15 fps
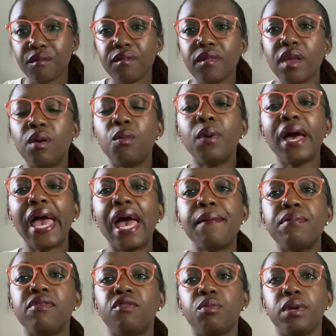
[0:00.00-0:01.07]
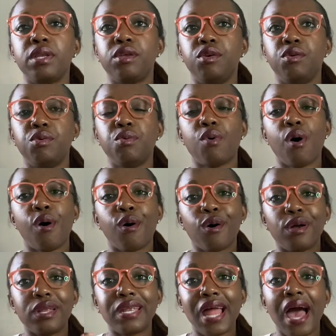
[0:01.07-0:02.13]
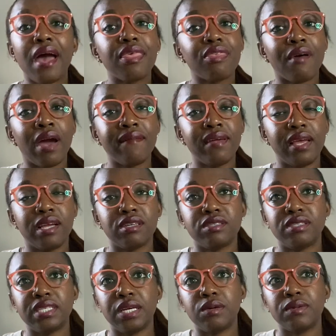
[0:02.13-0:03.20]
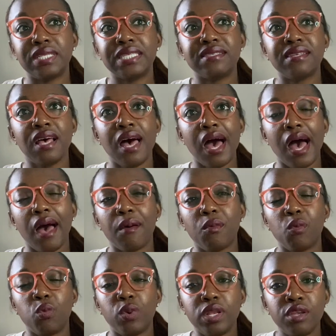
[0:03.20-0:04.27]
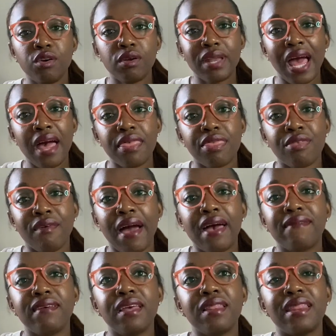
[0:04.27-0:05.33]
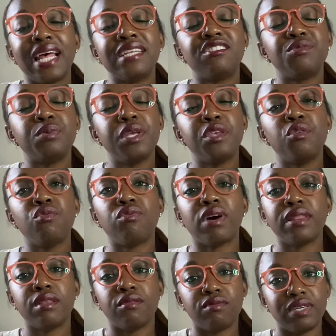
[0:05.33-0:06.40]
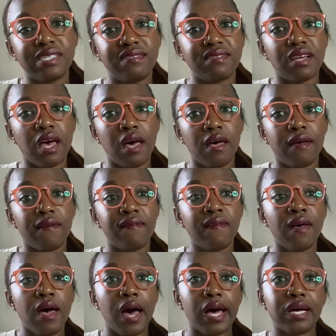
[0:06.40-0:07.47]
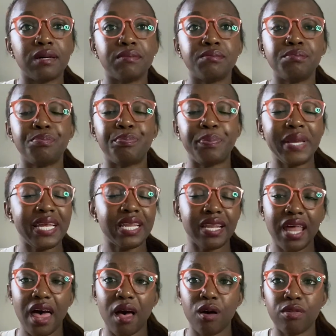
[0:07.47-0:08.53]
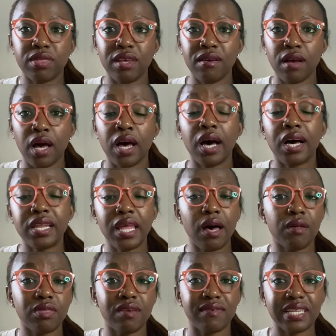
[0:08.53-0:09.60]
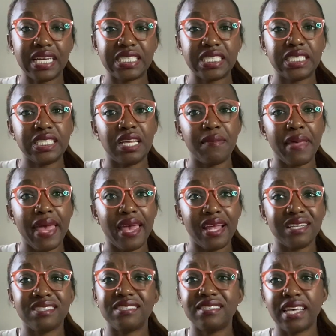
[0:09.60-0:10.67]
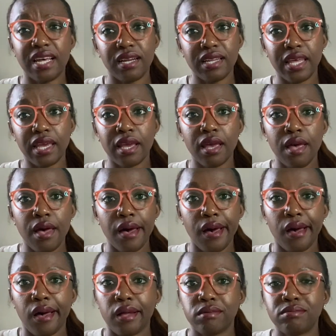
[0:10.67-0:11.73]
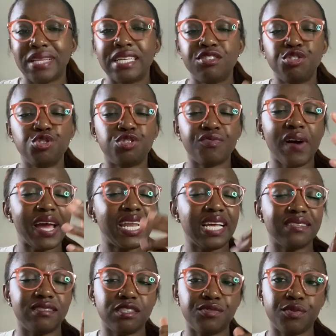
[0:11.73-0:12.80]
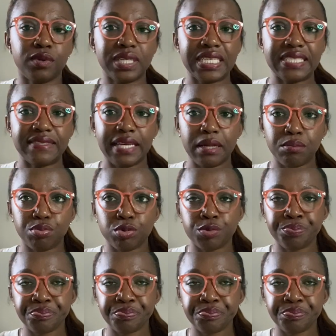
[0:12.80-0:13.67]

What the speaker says: And what happens when you are not thriving in your singleness? When you're not thriving, that's when you run the risk of being in a unhealthy relationship and settling. Let's use finances for an example.